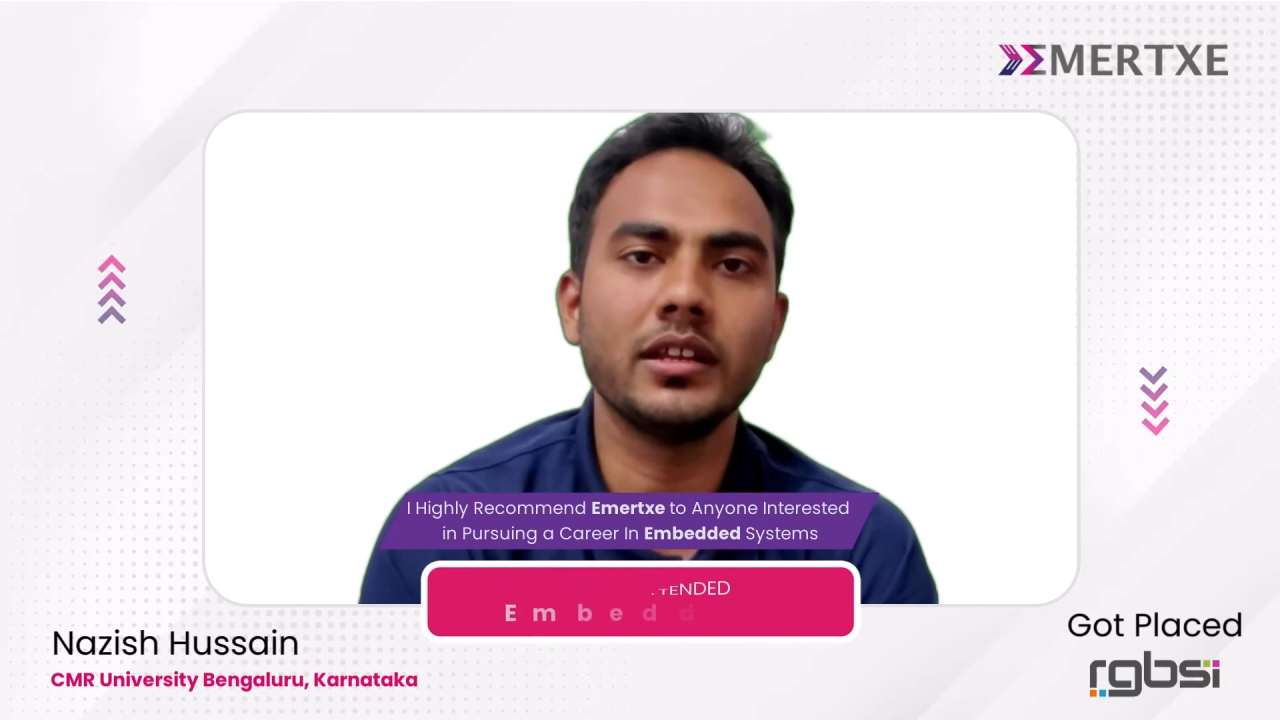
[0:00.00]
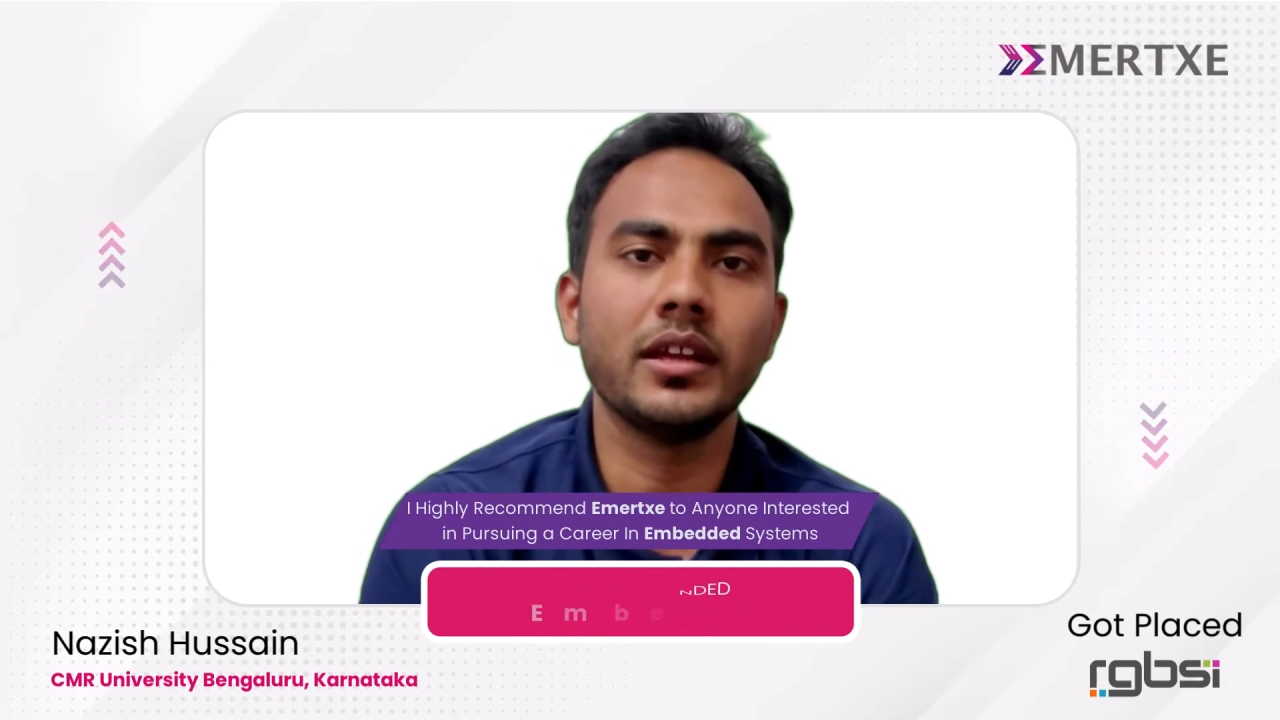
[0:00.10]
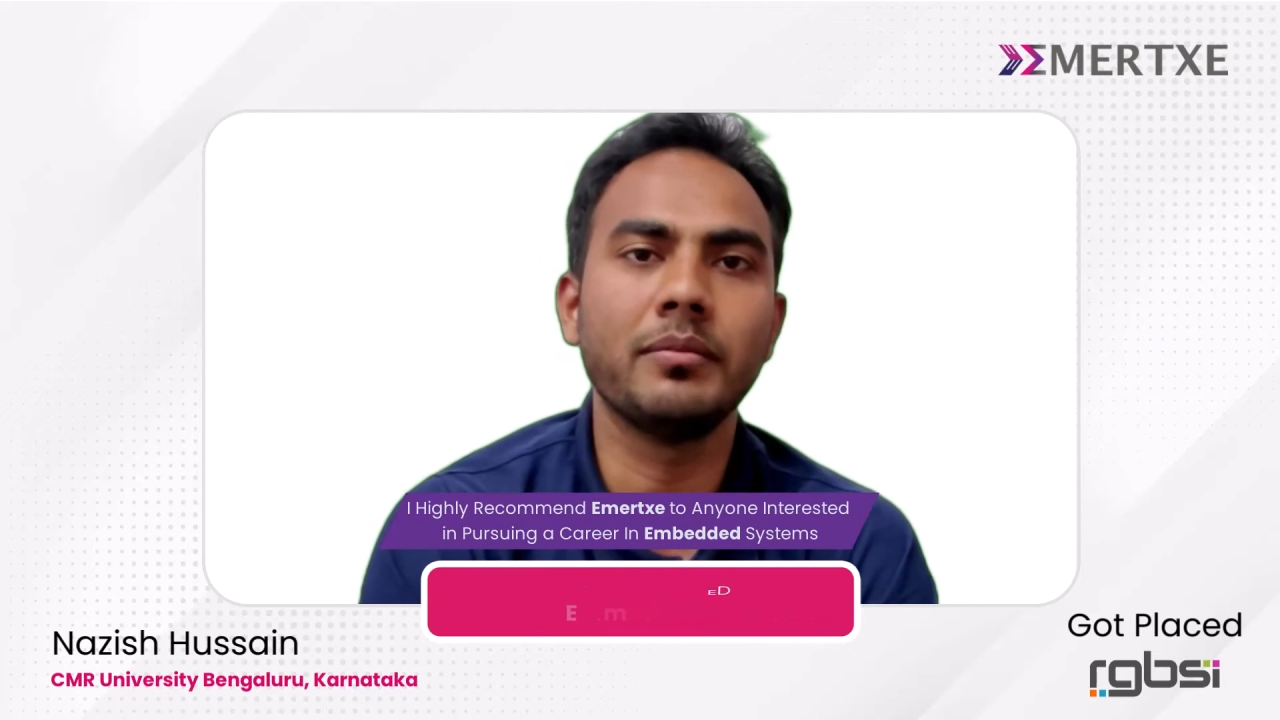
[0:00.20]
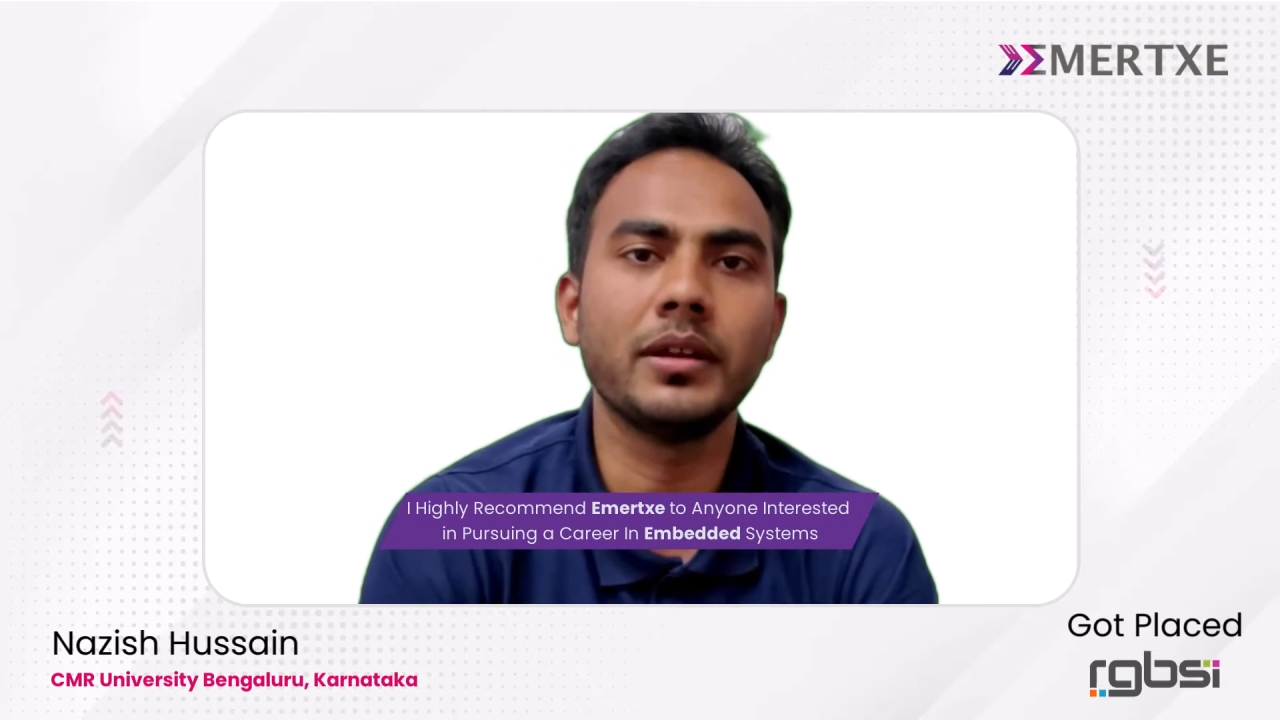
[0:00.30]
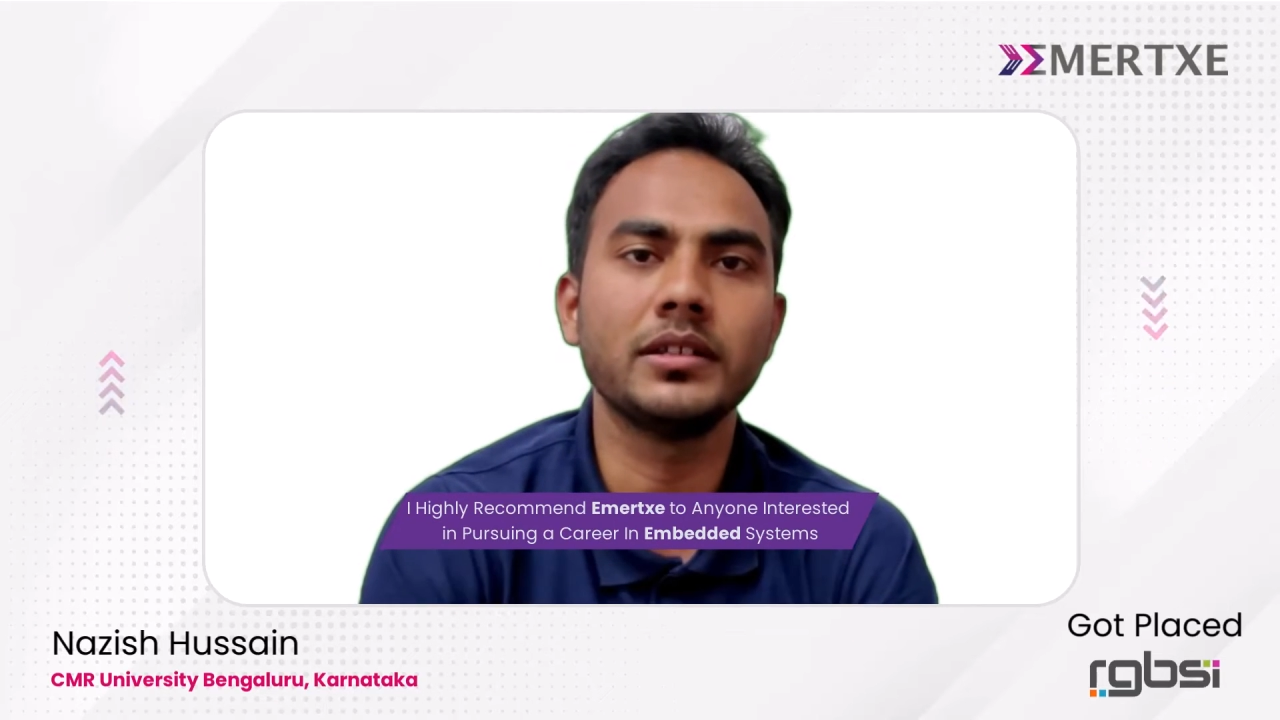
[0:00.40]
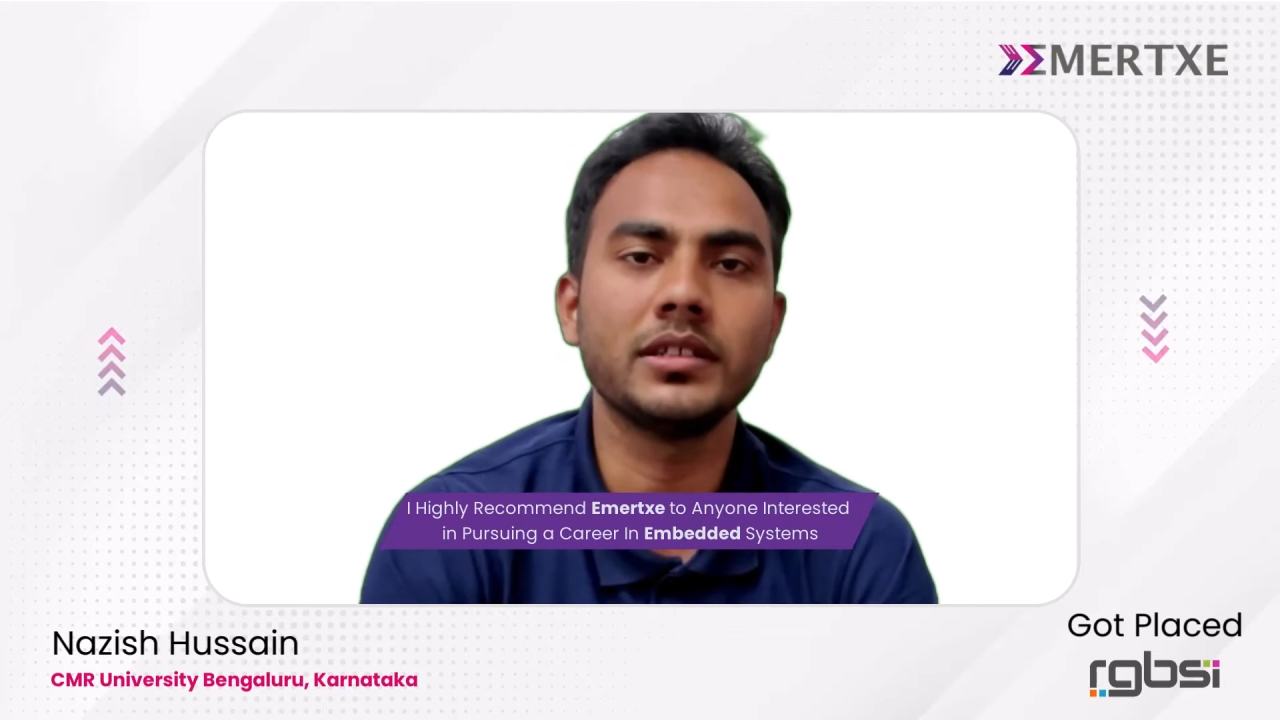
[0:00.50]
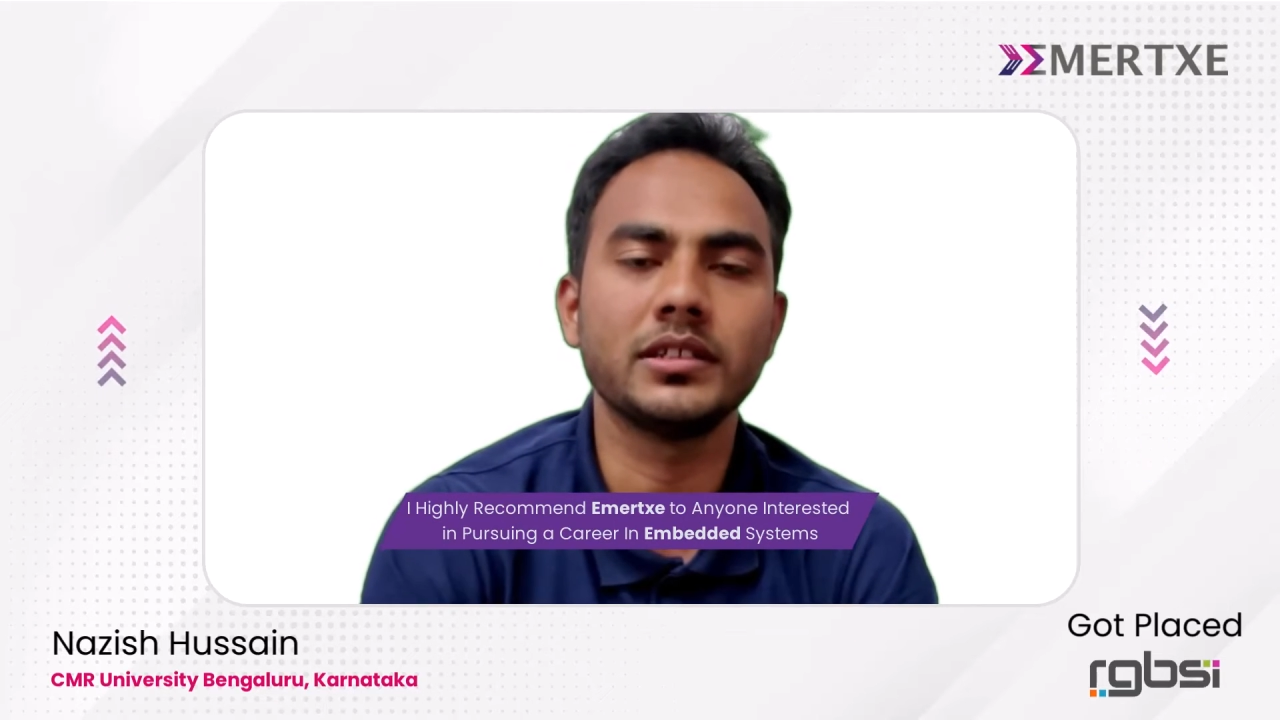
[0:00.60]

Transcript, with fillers: in emerge